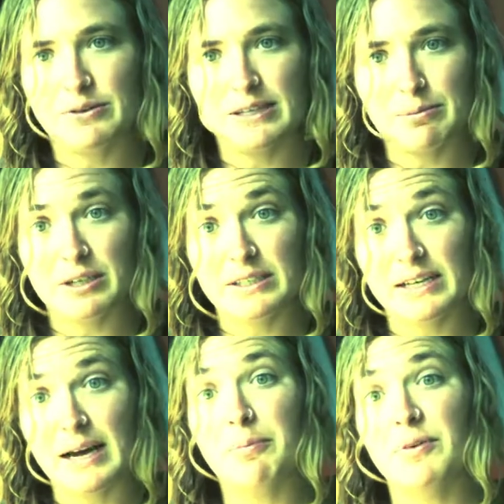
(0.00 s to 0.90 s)
was able to
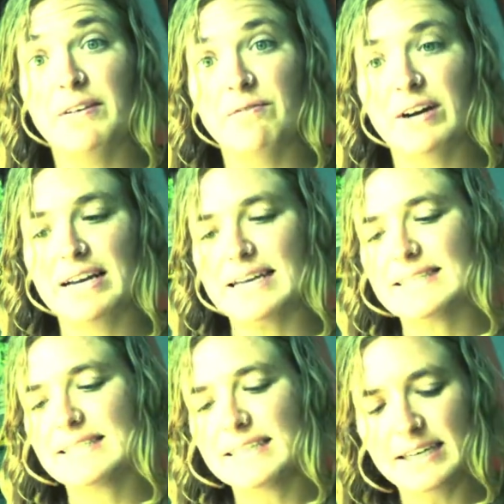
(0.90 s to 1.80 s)
dig up very
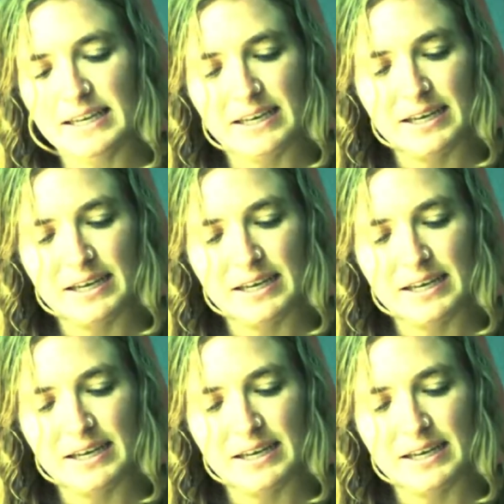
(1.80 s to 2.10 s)
easily.